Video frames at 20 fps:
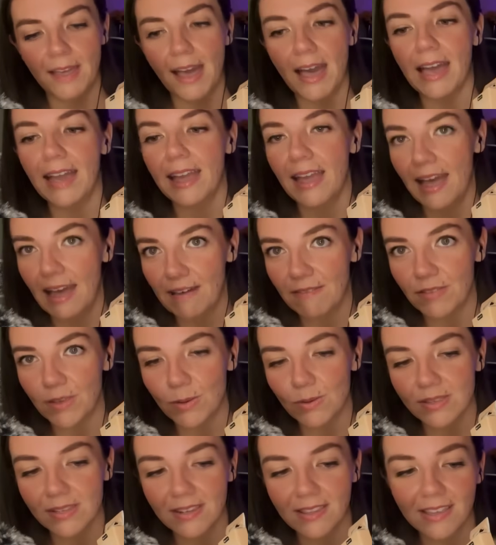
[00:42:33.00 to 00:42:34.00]
I have
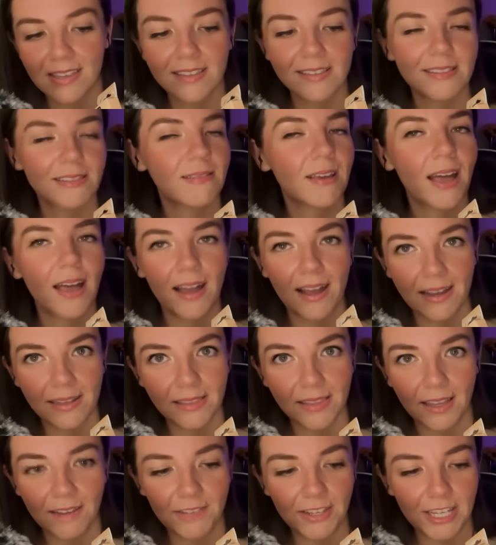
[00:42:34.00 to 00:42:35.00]
used this. I
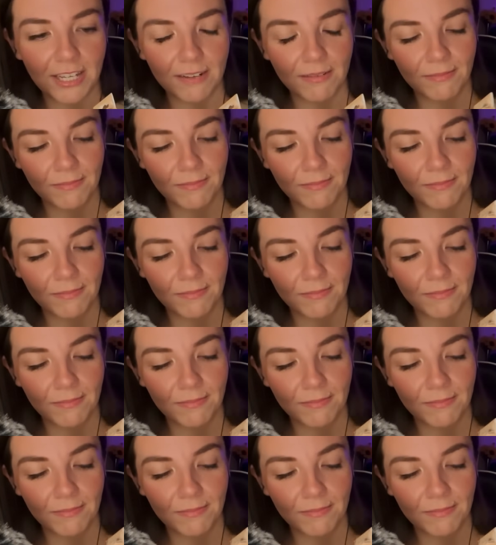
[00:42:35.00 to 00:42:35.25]
love it.